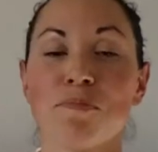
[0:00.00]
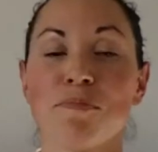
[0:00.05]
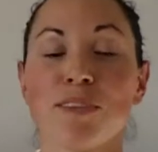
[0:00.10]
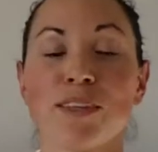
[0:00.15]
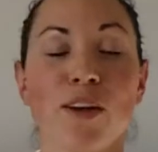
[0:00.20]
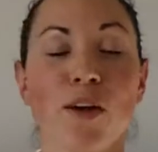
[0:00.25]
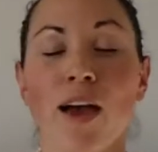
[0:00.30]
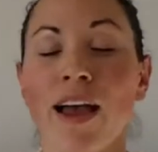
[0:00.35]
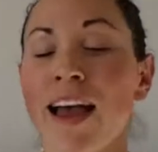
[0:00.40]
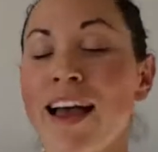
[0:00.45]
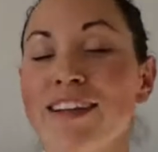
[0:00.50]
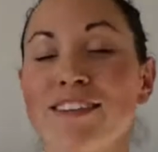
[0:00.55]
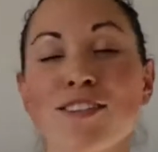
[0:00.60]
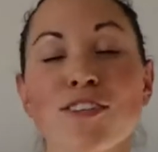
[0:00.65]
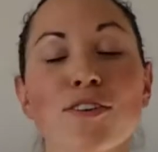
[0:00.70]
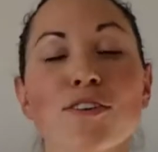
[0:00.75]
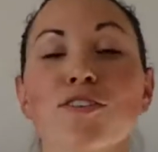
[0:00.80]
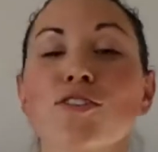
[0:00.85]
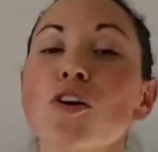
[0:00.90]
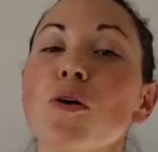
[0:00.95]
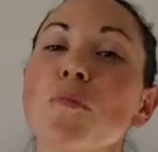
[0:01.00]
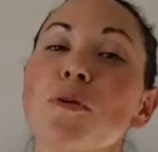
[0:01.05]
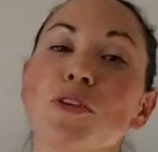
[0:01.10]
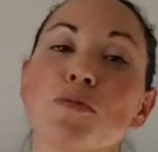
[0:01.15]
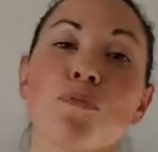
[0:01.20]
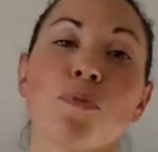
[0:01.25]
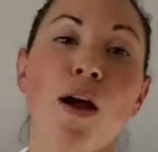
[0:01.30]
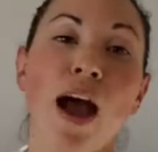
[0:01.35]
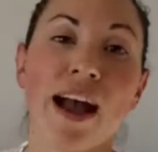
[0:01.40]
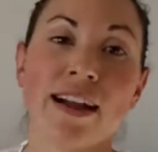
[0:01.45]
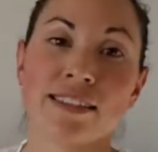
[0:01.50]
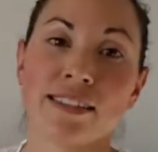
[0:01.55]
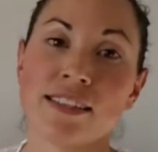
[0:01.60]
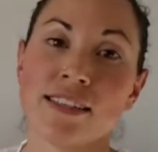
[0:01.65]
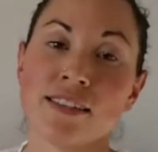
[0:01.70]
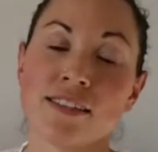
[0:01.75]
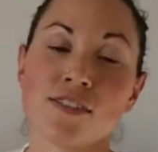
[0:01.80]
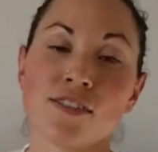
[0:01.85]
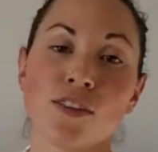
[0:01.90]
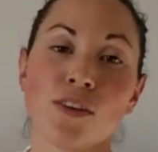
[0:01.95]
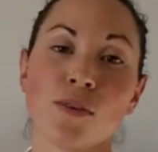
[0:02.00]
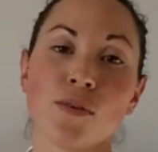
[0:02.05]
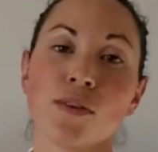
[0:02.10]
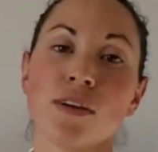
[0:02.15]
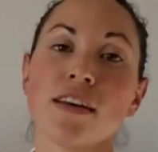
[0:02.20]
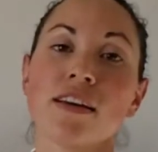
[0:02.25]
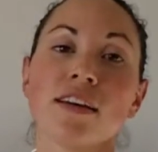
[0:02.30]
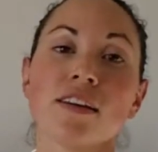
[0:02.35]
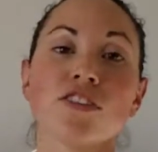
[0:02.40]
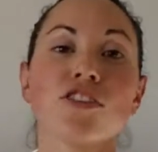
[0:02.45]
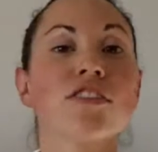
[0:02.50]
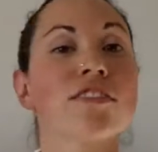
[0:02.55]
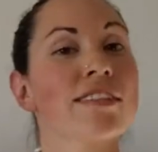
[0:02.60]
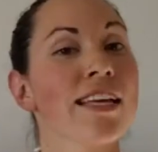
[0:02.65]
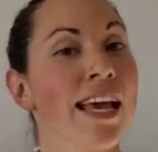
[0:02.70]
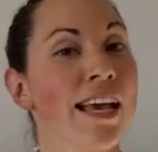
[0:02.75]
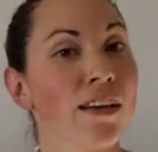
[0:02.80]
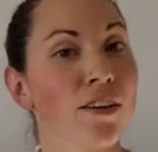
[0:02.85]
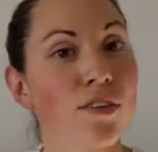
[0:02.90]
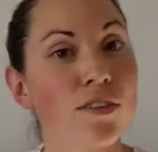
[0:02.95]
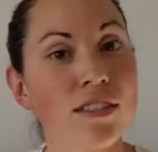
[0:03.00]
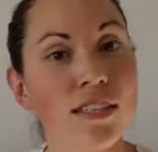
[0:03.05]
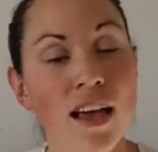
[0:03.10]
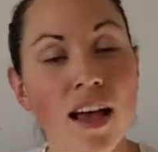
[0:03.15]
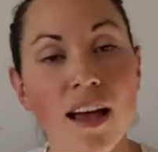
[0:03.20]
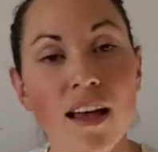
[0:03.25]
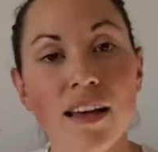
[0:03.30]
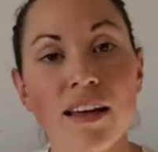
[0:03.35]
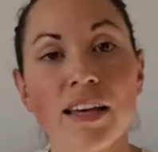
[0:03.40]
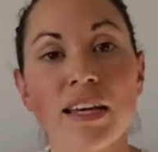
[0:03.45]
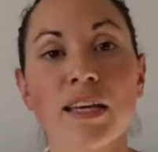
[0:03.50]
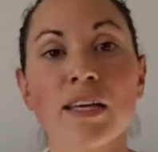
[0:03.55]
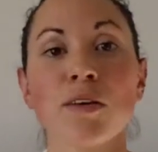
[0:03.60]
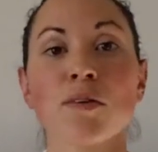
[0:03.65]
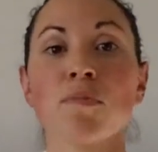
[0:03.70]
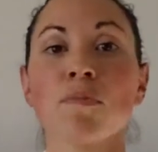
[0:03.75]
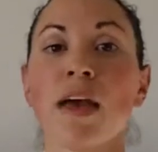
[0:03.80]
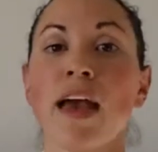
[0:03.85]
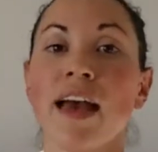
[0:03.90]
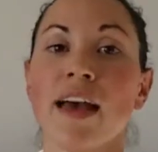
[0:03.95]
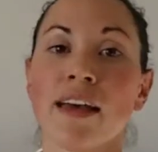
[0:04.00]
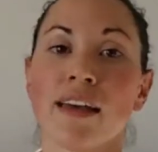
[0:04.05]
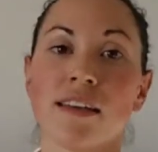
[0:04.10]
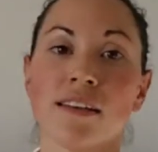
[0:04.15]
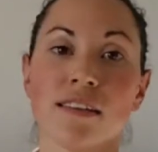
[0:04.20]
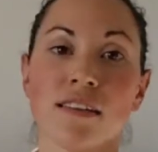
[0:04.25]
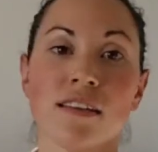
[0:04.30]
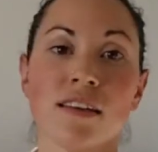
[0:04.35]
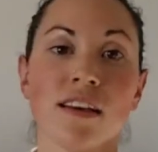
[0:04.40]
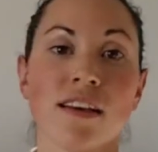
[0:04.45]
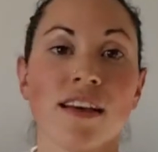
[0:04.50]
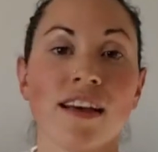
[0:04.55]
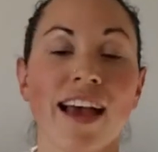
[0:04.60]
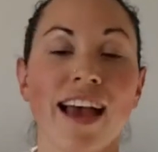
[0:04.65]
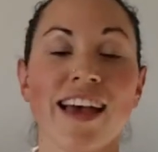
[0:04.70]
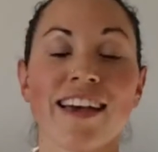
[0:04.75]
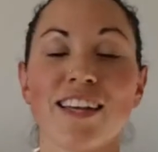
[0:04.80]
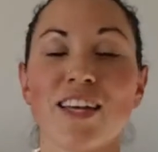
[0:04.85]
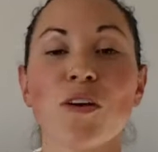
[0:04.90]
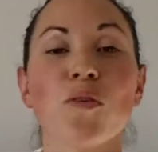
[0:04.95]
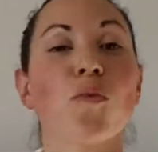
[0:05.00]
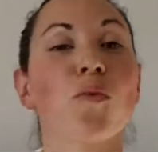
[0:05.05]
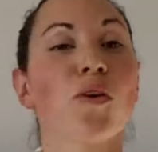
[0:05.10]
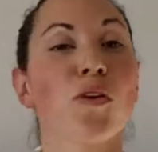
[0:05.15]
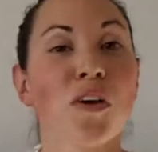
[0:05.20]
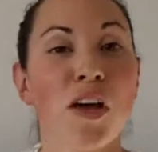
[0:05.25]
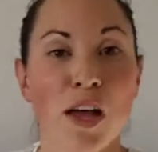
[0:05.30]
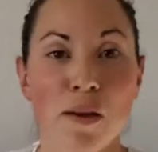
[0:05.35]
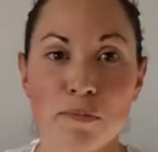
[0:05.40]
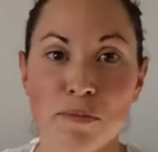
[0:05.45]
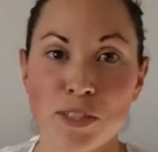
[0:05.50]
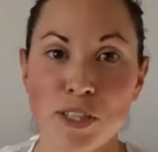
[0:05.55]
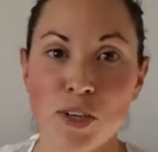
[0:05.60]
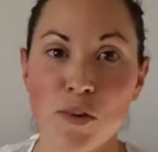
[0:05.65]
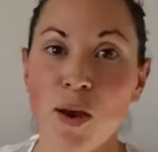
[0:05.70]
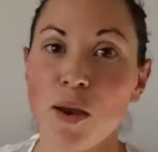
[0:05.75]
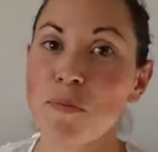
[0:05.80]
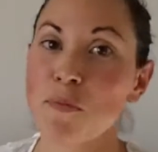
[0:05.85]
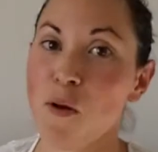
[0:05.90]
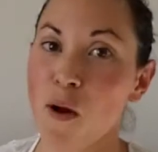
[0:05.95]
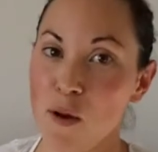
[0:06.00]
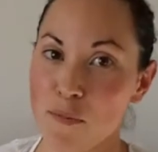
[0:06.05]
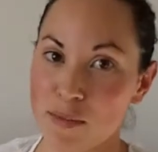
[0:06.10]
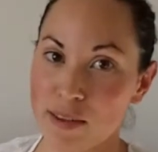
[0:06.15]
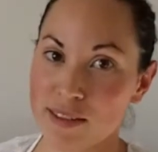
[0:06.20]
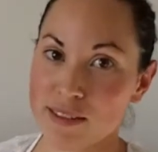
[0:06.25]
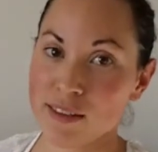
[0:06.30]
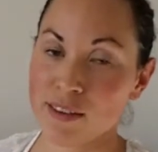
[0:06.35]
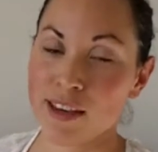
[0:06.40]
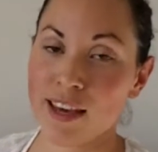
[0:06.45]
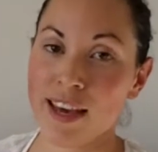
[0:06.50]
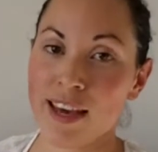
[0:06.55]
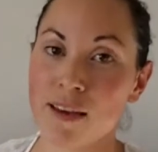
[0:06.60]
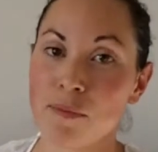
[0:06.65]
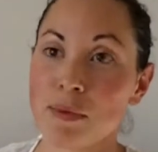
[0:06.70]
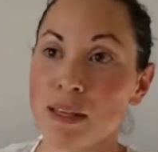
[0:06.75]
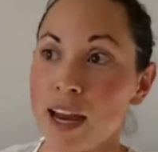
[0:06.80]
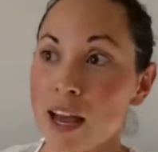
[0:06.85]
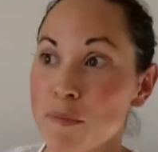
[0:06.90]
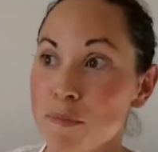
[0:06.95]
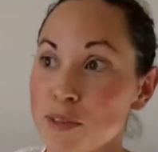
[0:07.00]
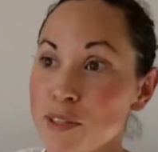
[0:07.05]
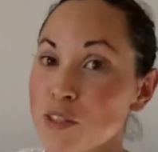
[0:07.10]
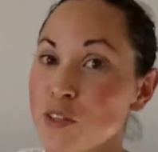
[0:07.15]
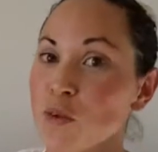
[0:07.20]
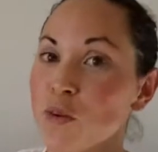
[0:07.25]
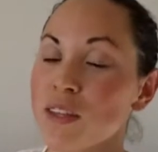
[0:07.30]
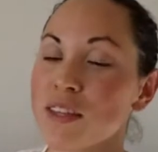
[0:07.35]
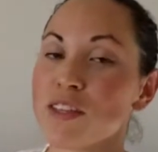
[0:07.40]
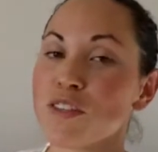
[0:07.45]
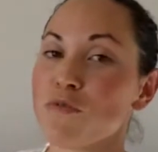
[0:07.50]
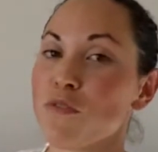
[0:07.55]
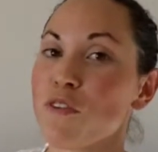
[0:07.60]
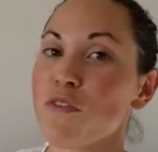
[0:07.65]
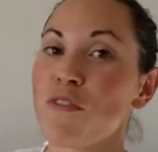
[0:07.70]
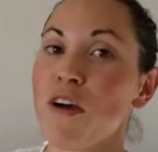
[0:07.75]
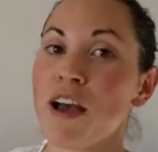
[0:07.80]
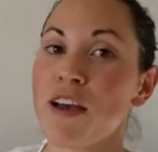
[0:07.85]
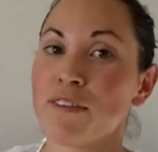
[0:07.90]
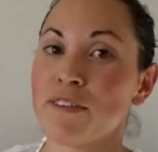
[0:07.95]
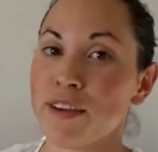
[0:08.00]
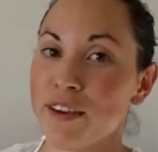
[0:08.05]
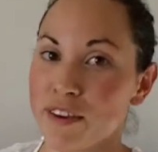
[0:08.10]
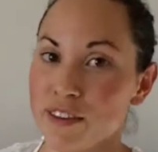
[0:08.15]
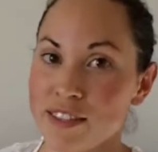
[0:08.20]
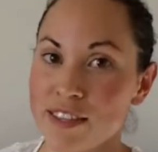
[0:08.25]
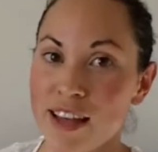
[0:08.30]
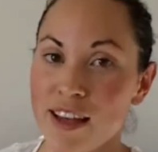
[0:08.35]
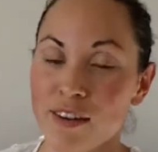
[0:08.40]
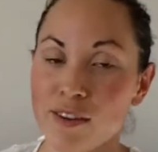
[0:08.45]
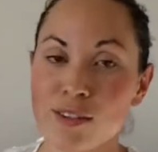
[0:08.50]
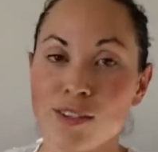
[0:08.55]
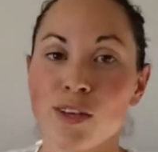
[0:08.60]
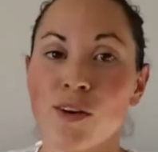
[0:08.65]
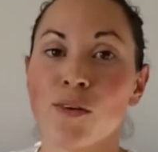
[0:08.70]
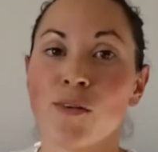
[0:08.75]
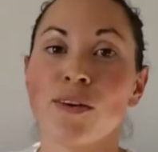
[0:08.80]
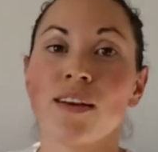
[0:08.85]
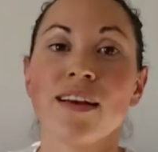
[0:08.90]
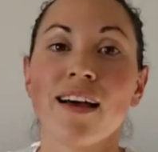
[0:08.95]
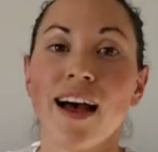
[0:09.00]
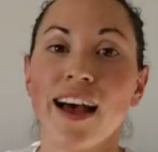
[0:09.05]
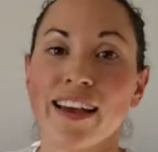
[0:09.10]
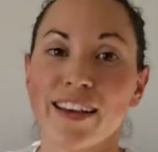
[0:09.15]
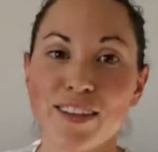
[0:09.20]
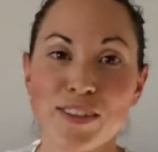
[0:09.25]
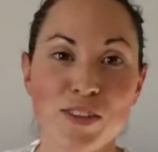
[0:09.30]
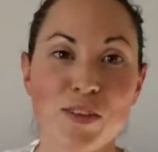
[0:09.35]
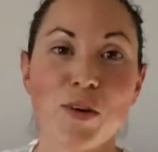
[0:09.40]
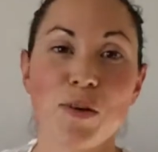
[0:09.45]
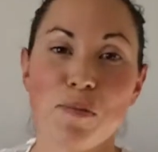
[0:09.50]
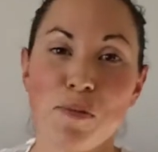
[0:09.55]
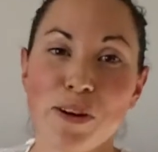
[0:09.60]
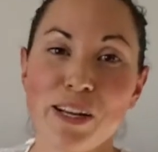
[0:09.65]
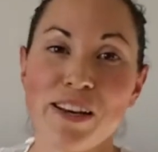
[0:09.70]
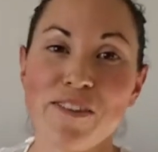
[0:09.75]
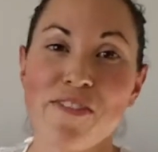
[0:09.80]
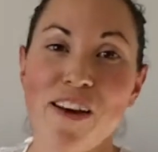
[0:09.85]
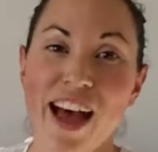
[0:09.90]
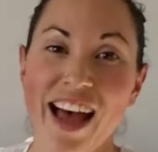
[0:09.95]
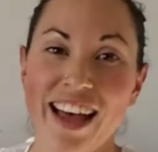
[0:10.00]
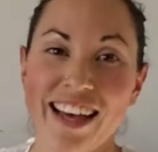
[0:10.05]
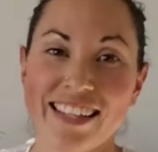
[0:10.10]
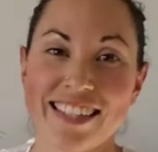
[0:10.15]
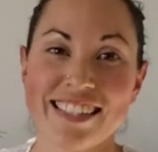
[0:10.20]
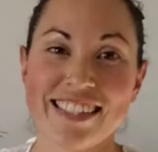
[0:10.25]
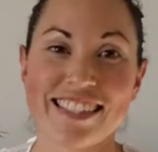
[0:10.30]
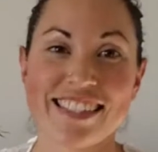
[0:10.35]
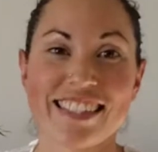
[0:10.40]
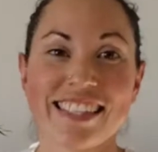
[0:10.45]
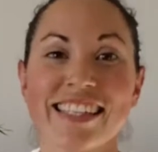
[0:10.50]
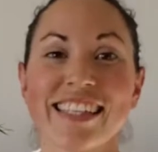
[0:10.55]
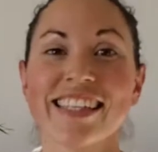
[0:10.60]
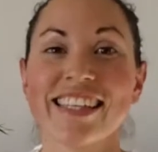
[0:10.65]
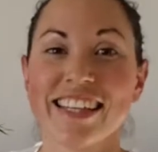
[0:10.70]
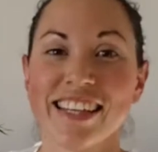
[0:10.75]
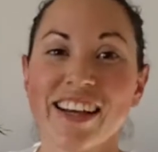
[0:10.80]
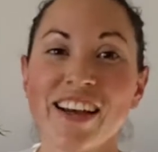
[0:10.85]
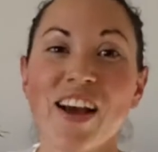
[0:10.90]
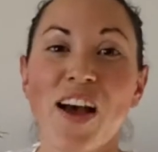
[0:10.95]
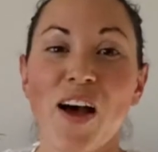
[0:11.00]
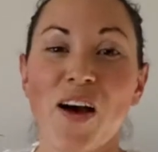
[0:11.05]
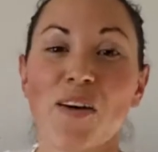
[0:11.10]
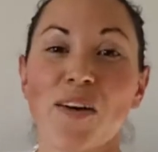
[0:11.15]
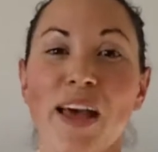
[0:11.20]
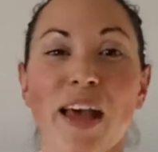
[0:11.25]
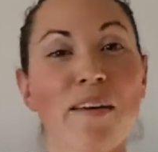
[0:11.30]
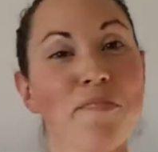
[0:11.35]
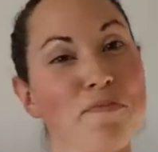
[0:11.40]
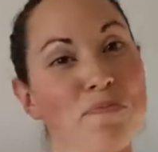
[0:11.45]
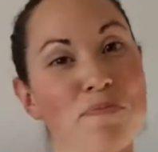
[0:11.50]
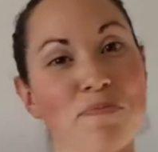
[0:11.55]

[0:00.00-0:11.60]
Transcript: You know, it took so much practice. So just take your time and it will come to you, I promise, okay? I mean, I've been doing this for 5 years now, so I can do it pretty fast, okay?